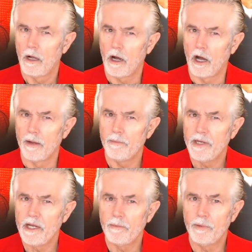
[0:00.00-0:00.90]
I'm
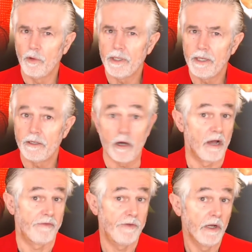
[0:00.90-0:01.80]
being bullied. I
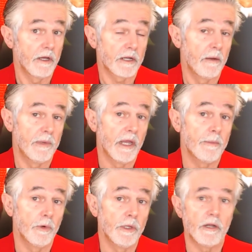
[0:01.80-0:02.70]
feel like I'm being
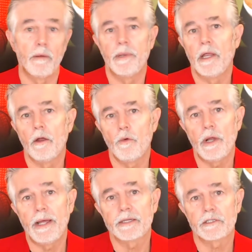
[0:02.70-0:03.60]
bullied. I'm being harassed.